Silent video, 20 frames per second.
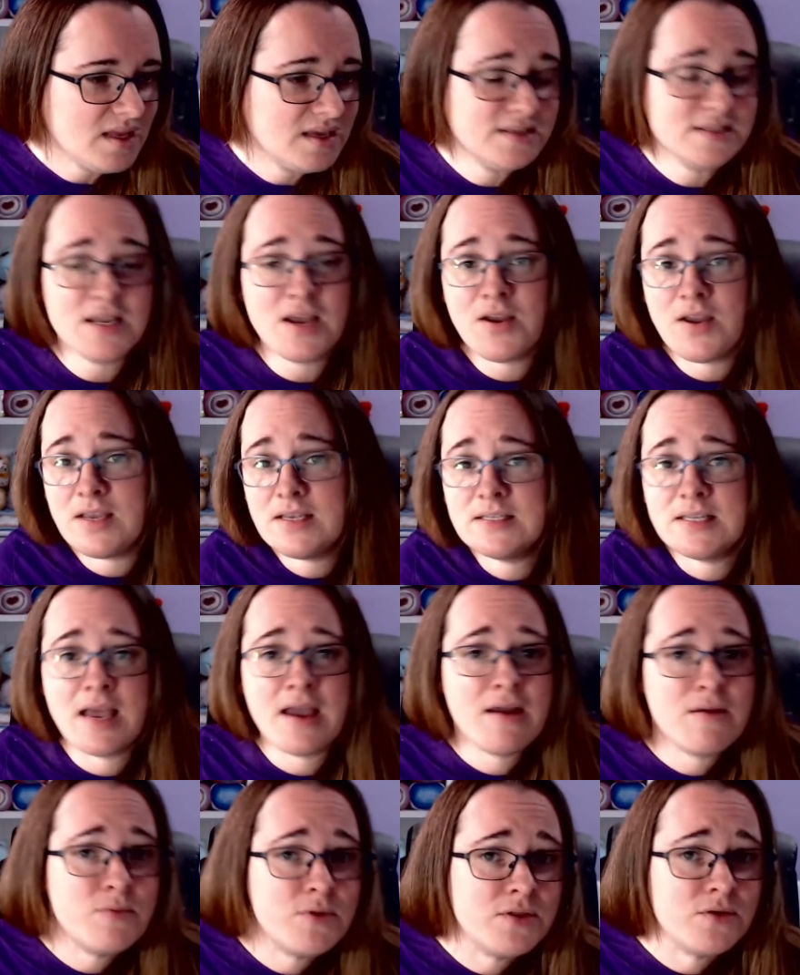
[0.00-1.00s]
So he's
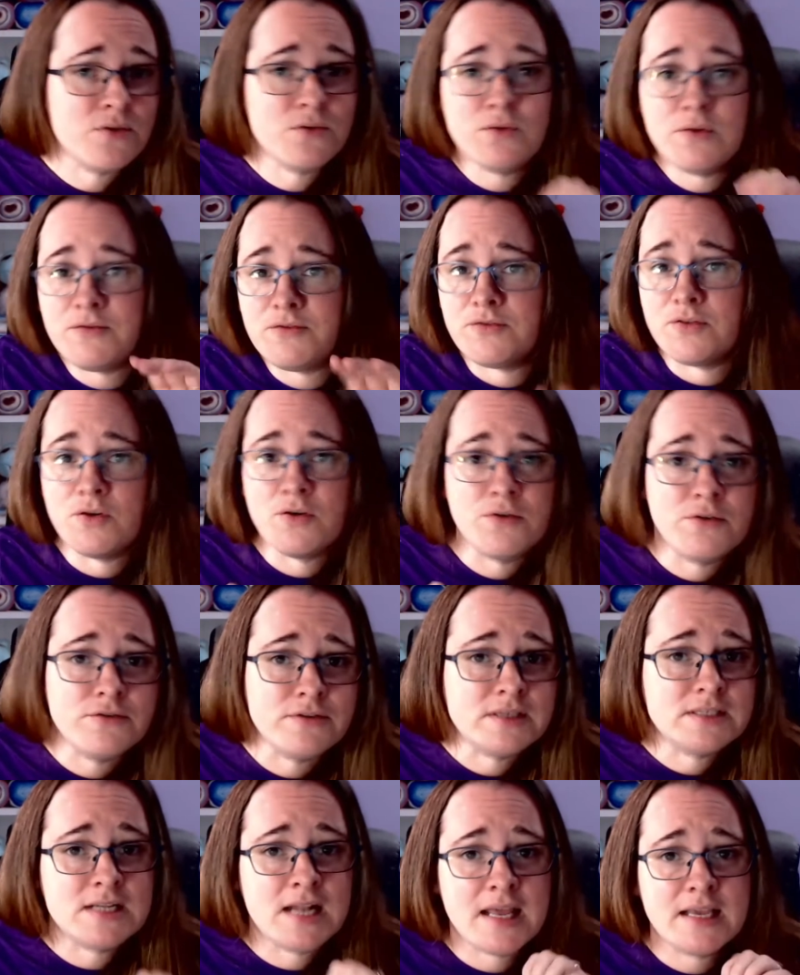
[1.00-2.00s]
there with all the four of
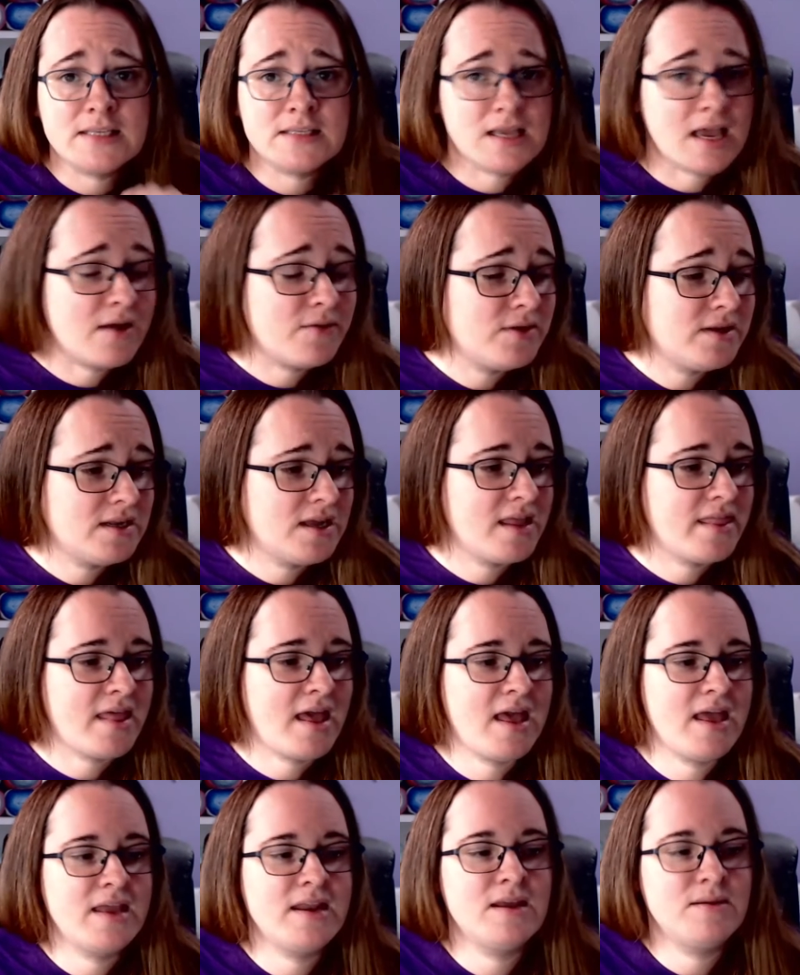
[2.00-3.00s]
his legs going like
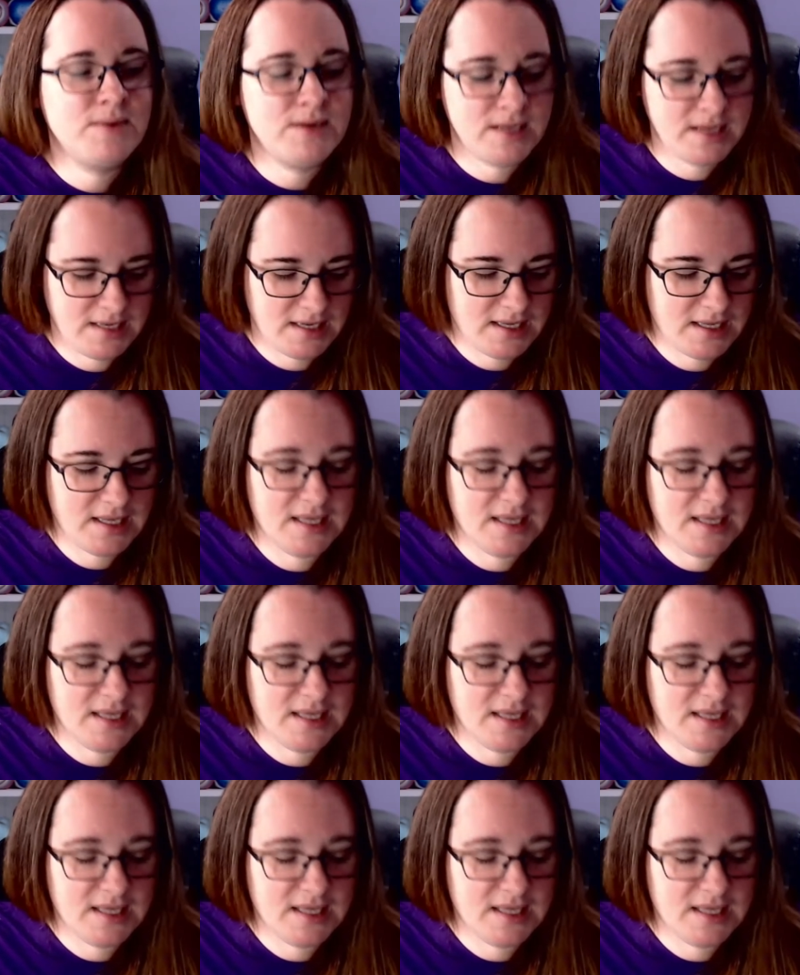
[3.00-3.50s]
that, and I'm like,